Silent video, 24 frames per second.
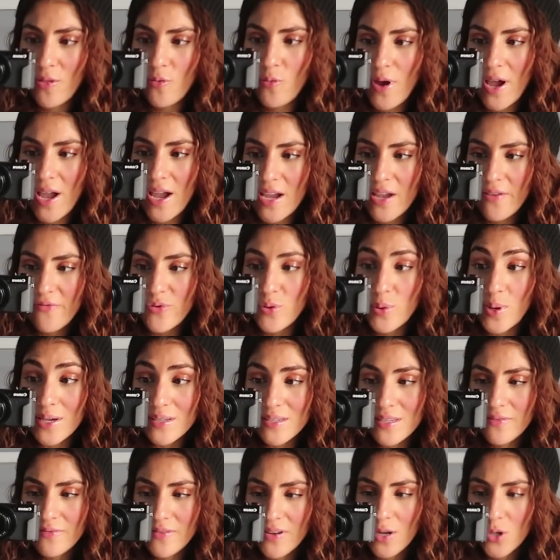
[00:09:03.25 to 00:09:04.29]
the way, if you
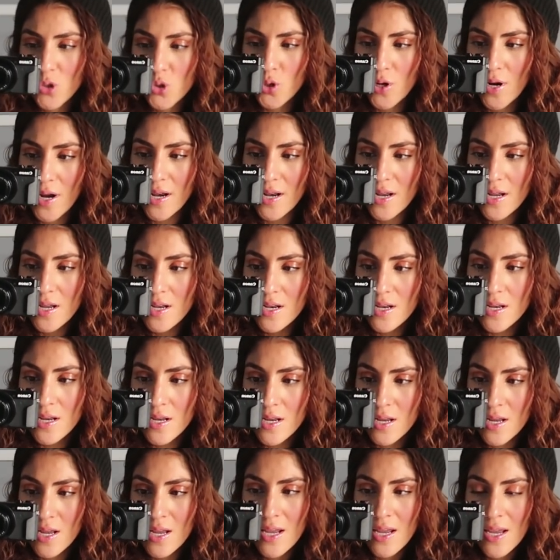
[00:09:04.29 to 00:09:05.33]
guys have not tried it,
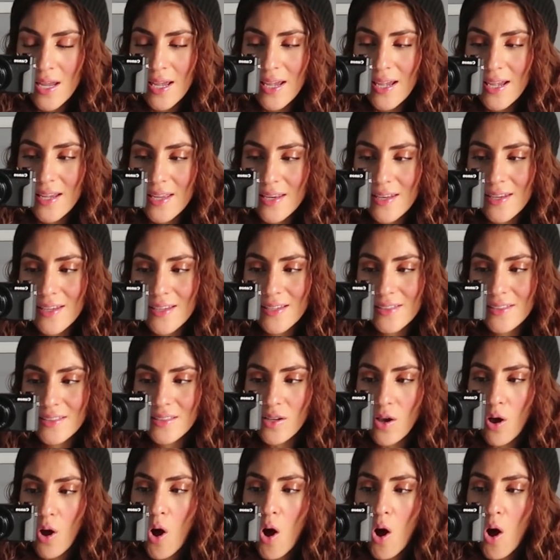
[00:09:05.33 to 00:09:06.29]
it is